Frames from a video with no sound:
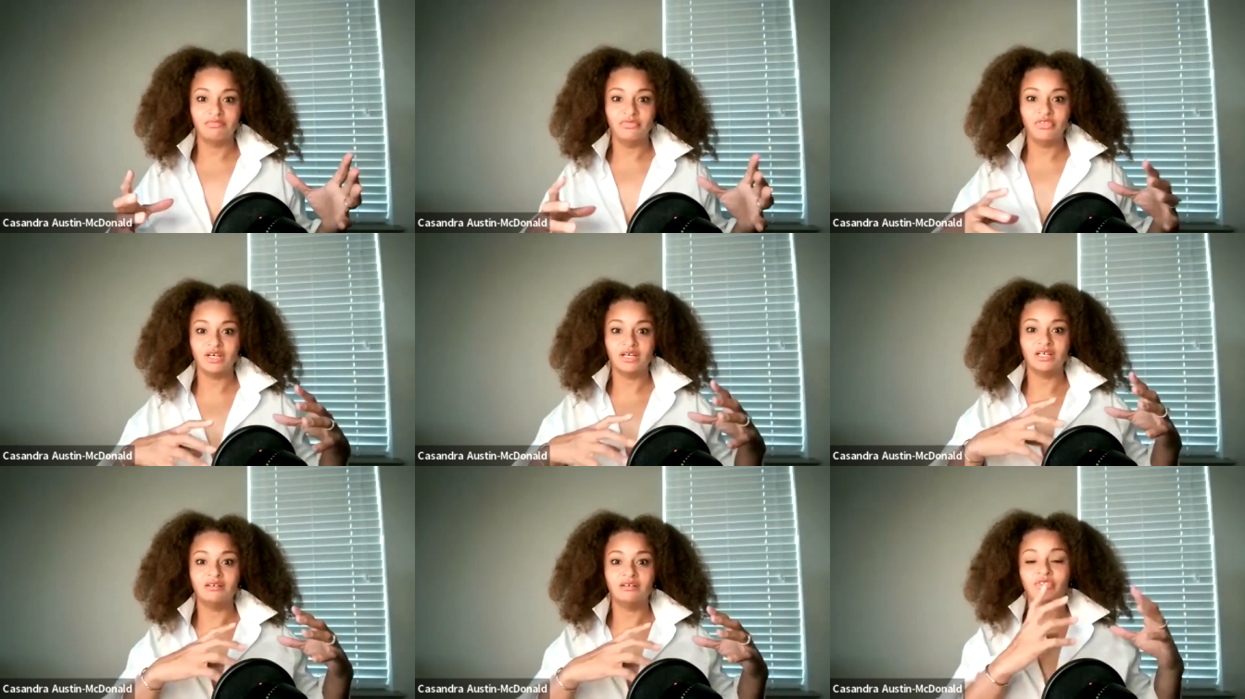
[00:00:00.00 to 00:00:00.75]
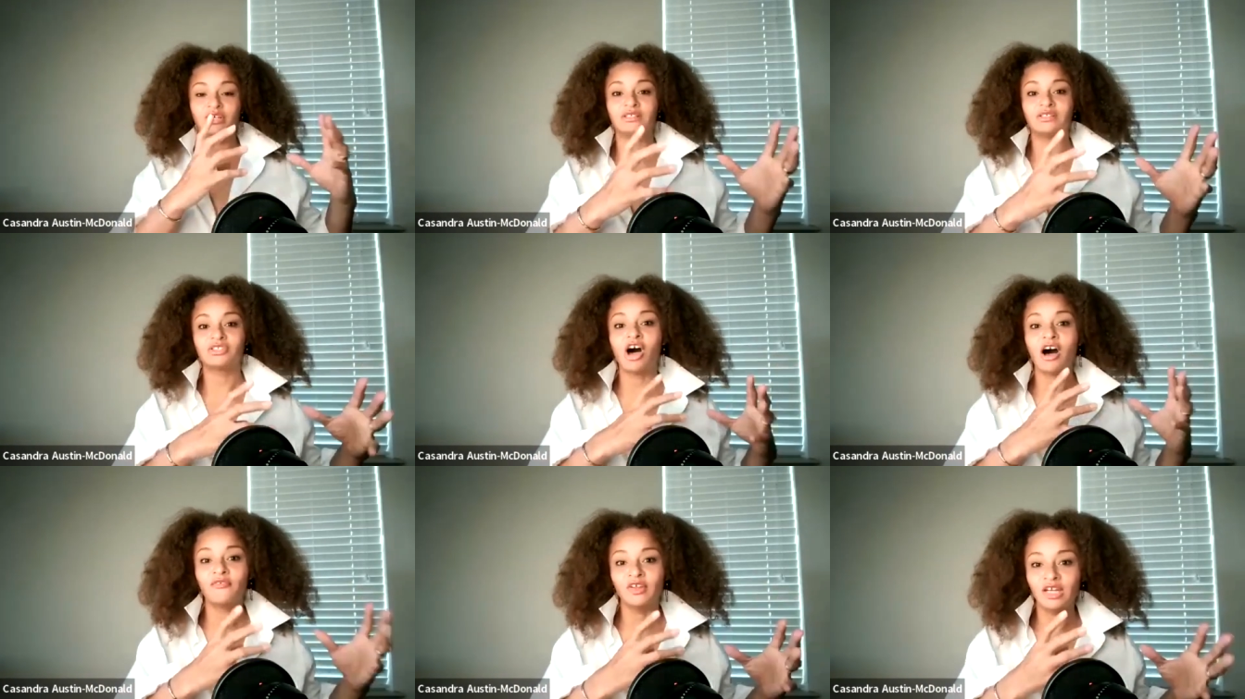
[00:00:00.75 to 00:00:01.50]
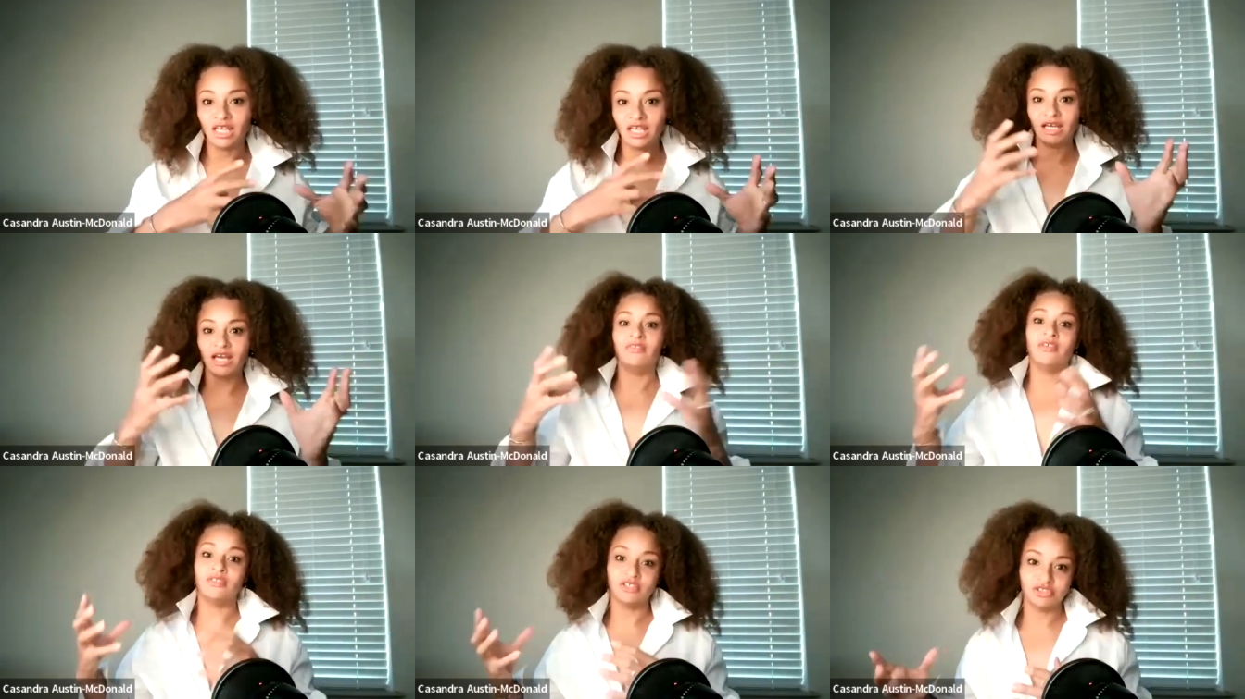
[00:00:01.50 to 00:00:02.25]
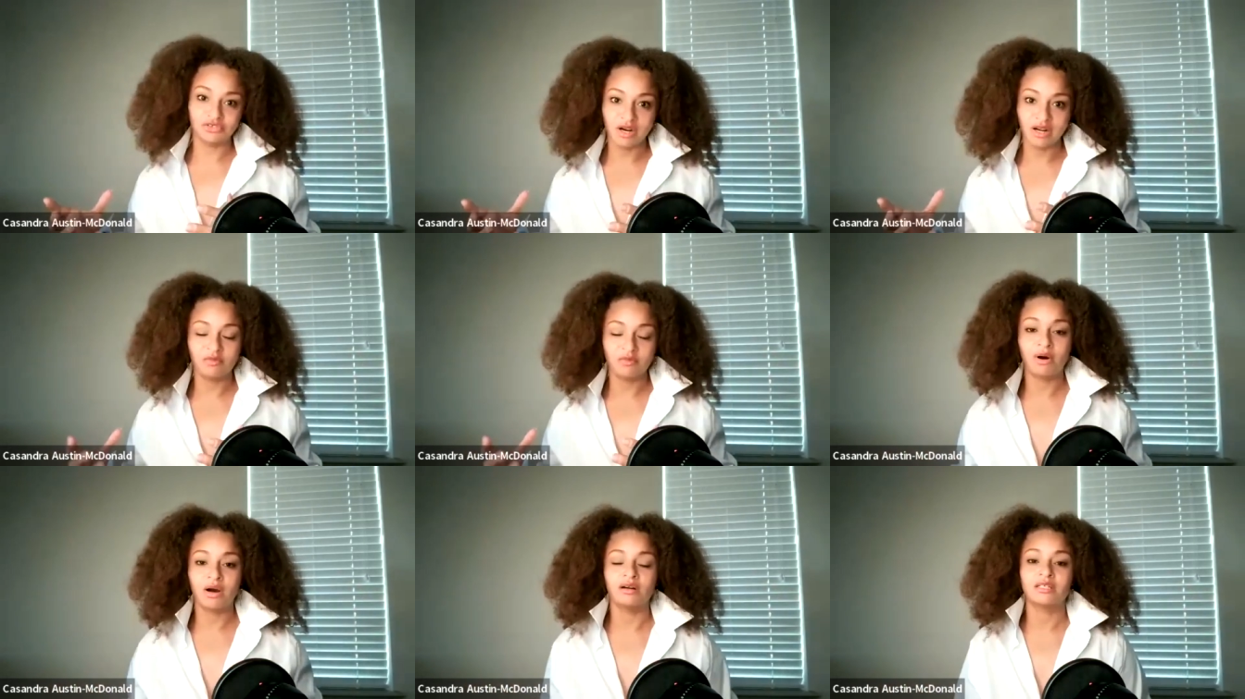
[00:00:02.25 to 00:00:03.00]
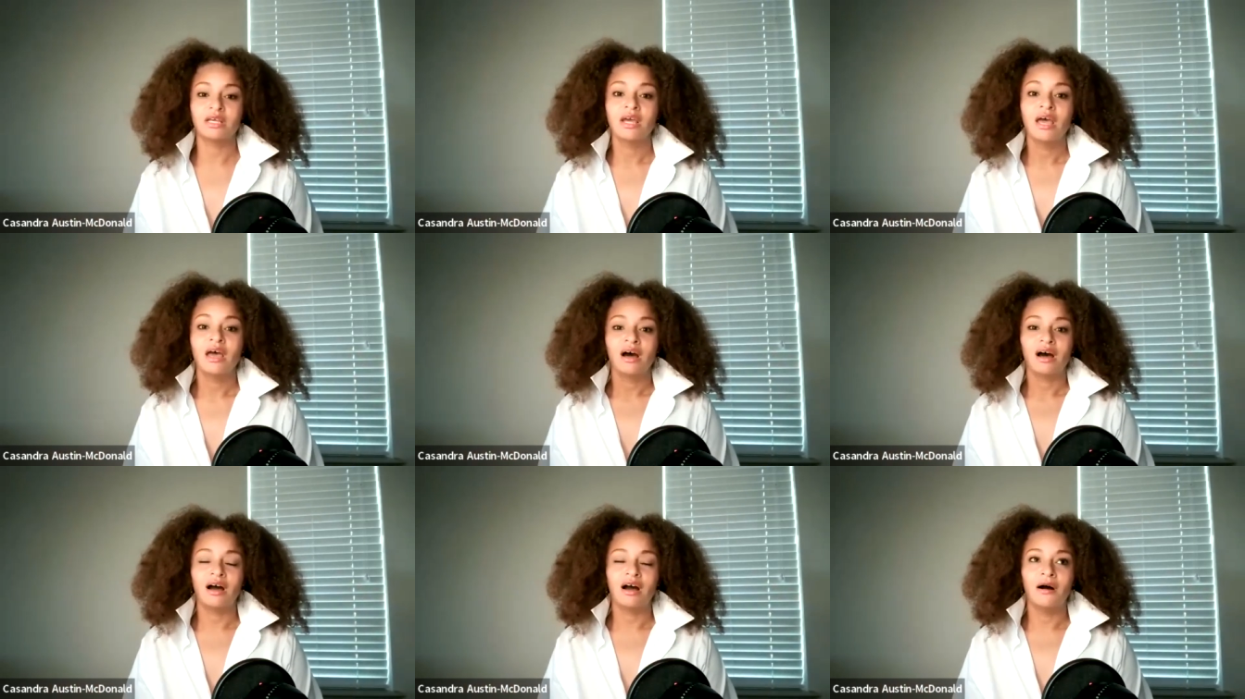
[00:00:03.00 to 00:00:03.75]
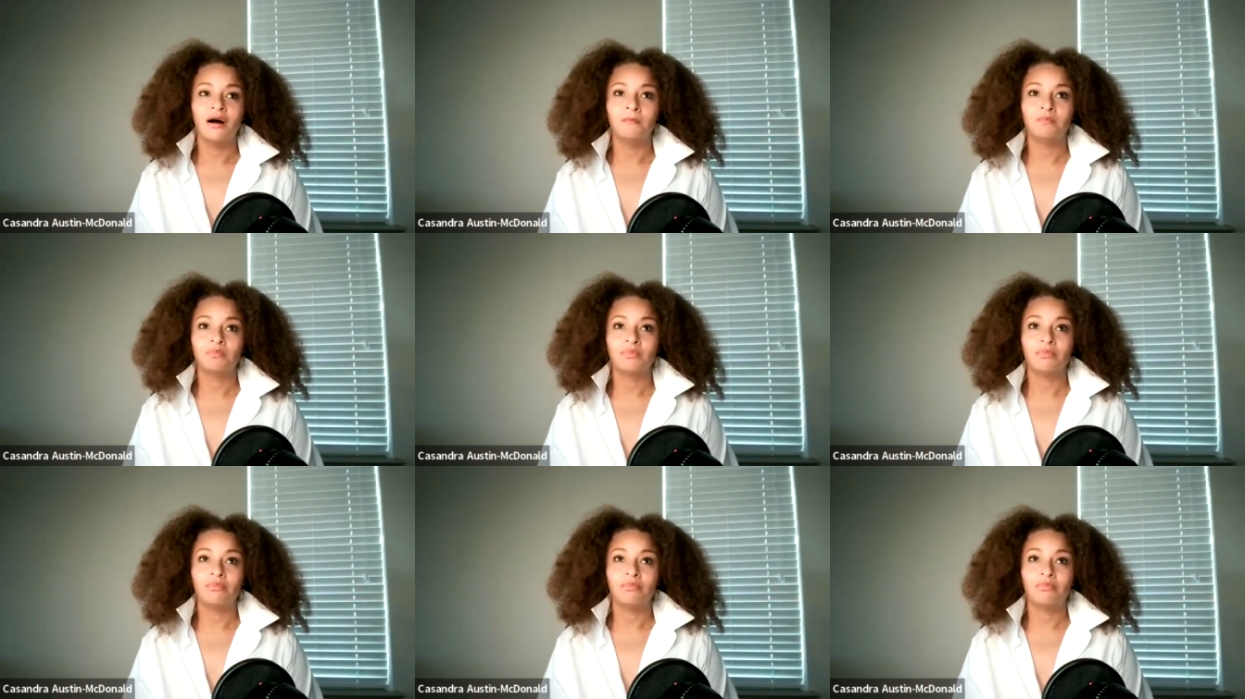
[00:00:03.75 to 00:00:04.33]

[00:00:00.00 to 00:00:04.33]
the the softening and then the strength part. Um,